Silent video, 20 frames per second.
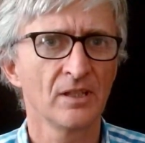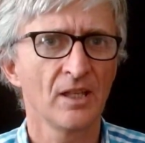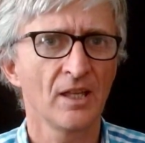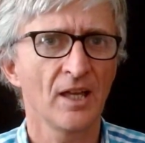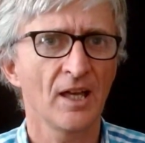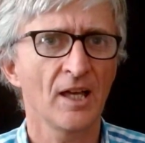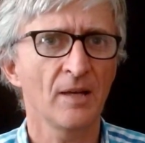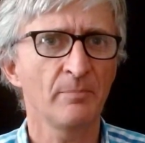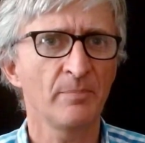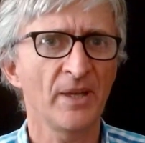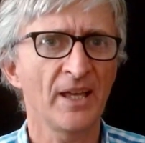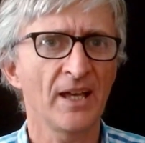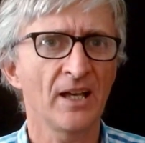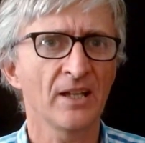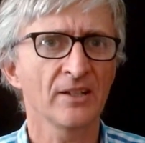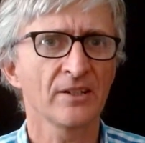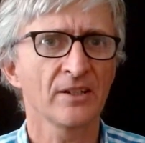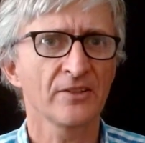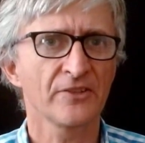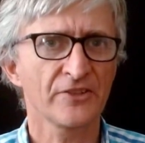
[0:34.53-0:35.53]
about
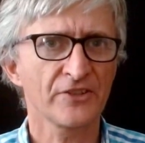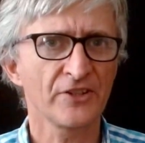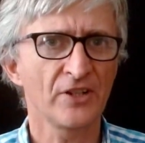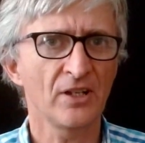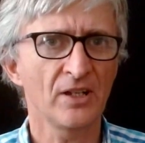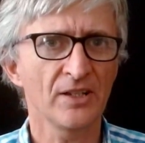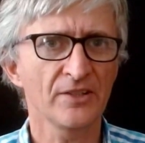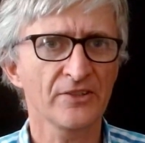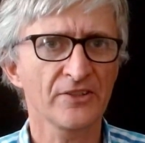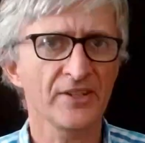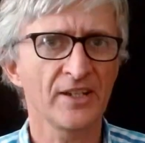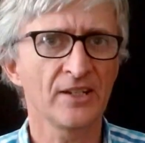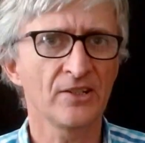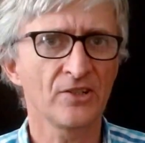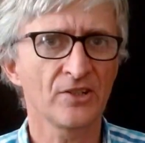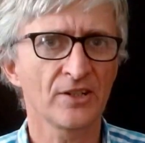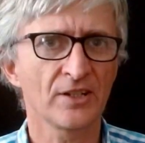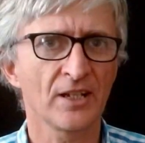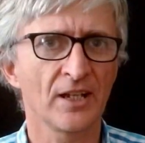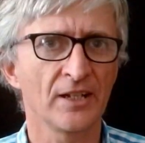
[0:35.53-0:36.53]
science
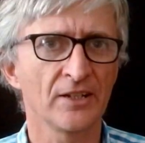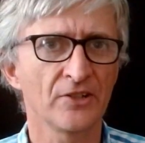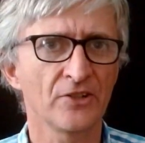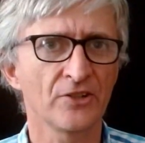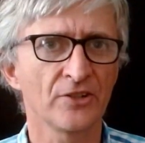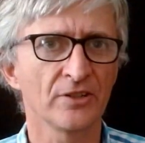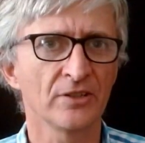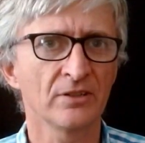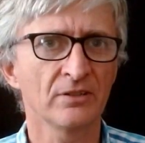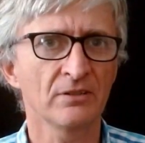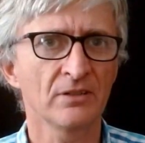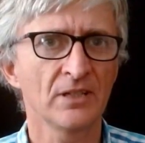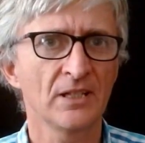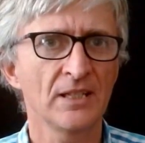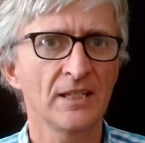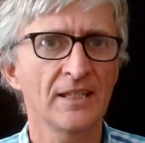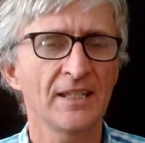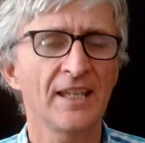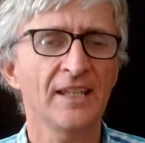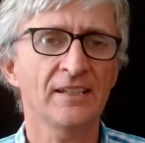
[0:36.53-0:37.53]
education
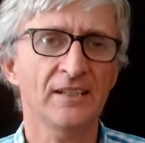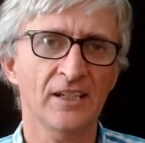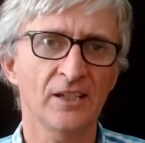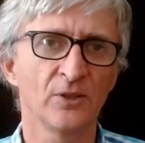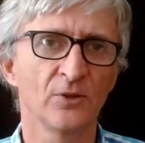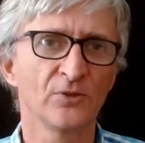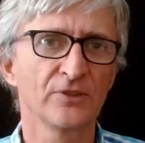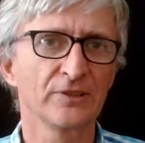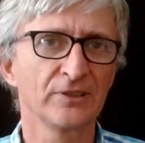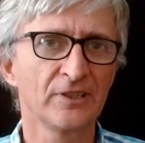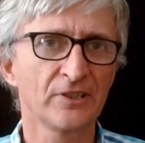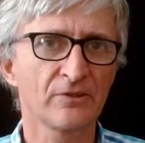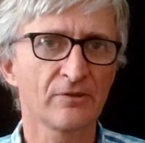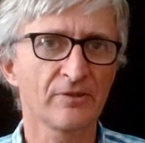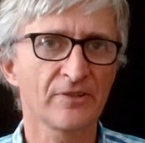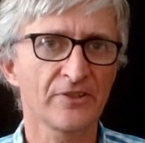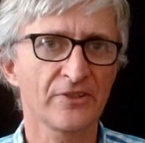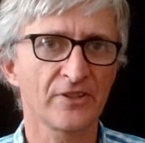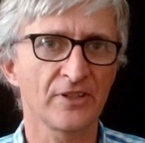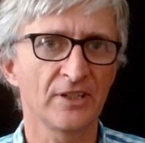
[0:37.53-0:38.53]
and health
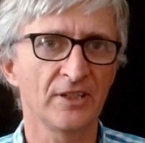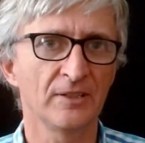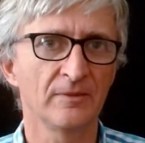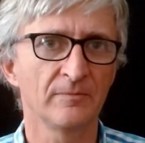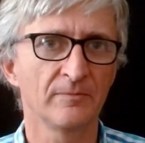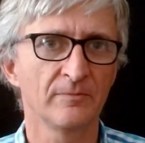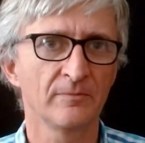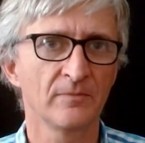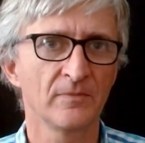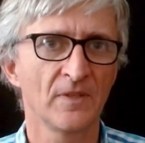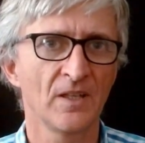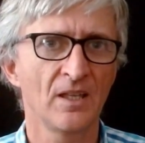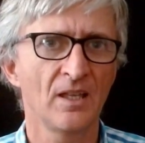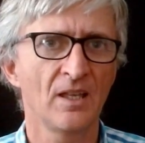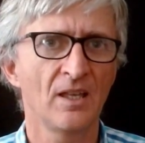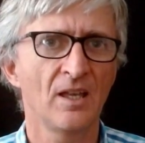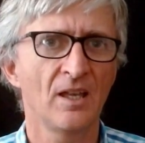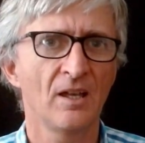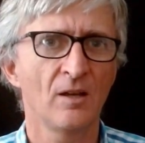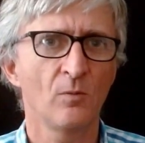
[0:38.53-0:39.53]
literacy.
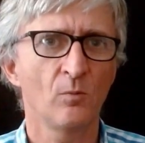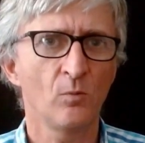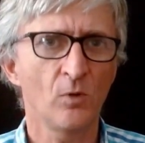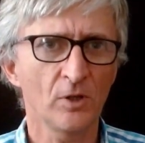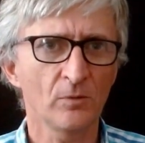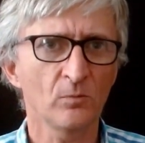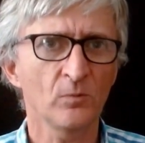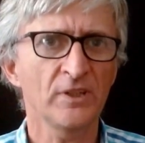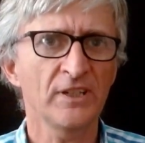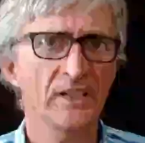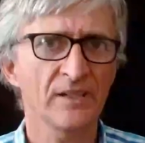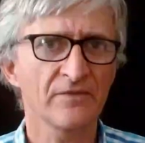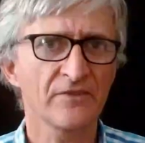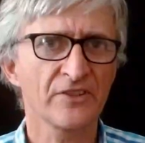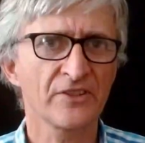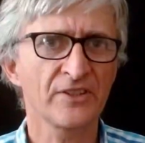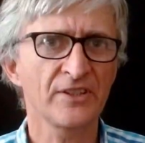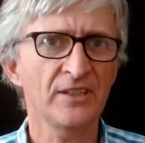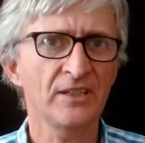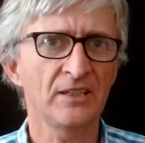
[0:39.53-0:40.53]
What we have
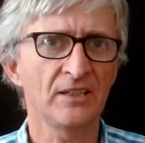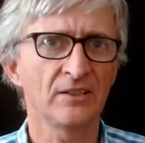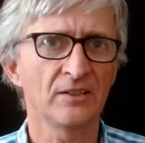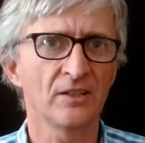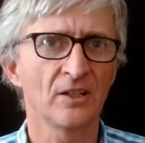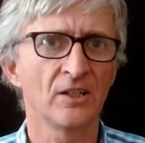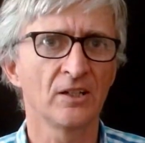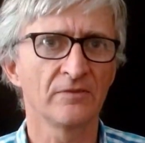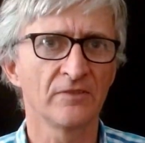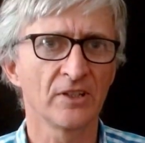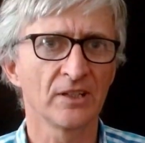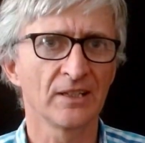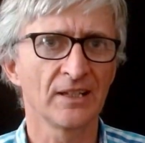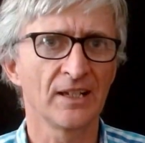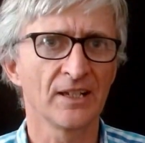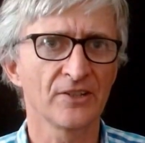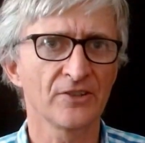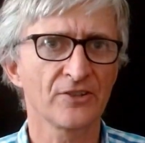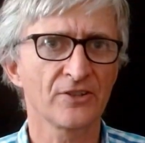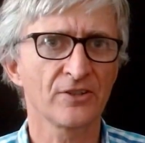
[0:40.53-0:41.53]
seen over the
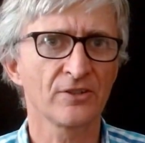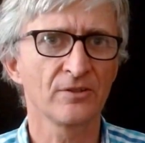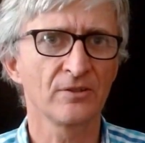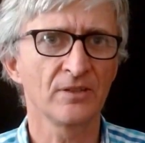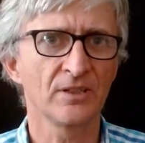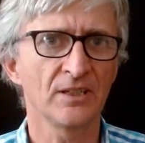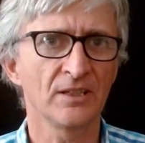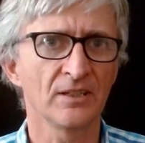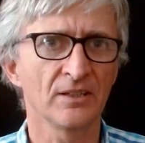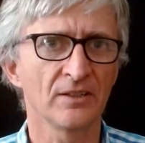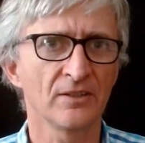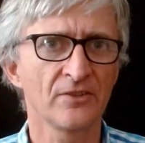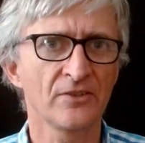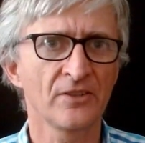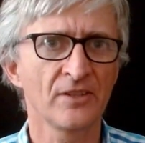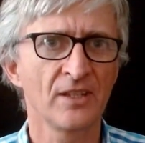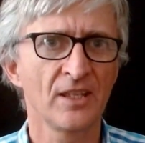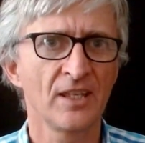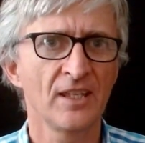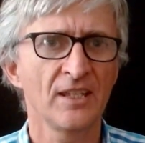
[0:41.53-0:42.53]
last two years
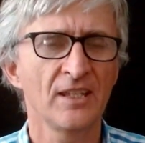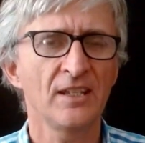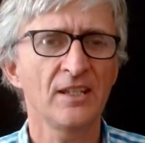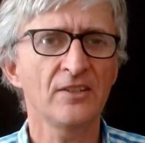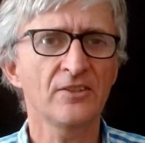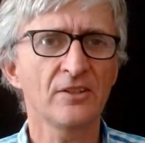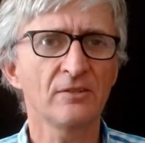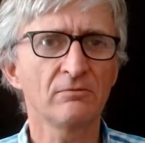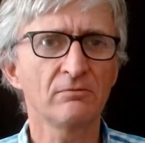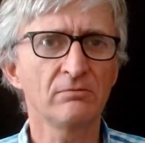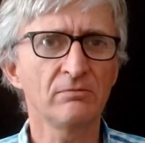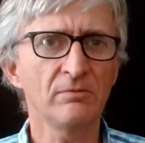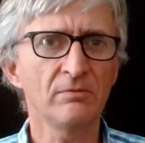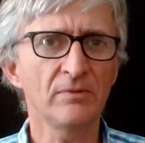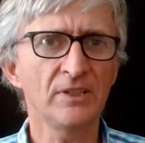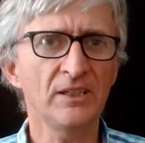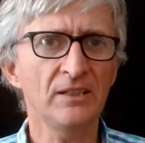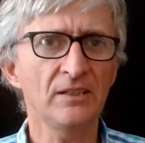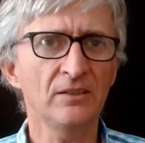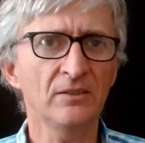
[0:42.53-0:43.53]
is a
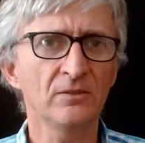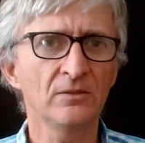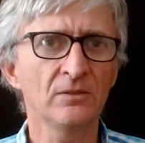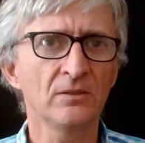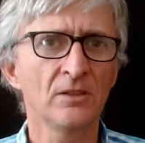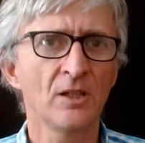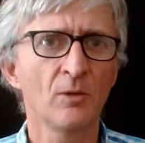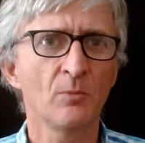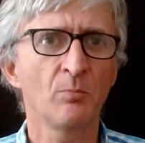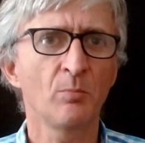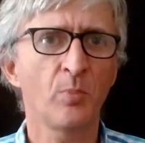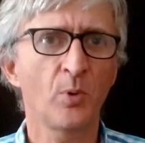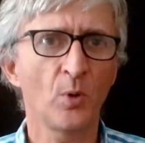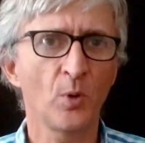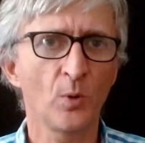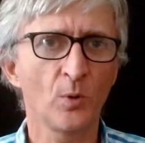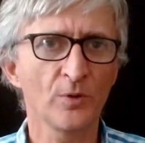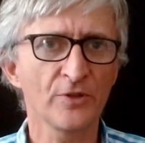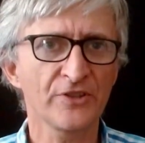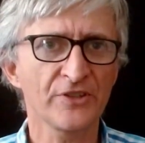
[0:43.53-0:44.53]
real
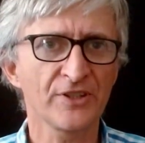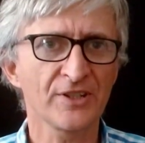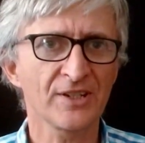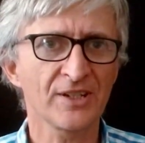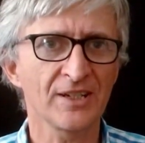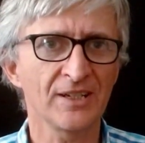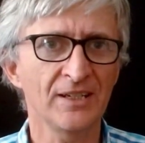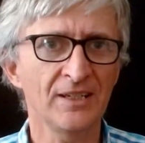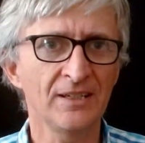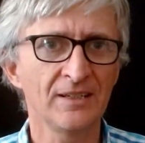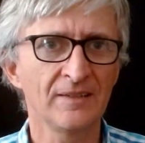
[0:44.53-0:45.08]
paucity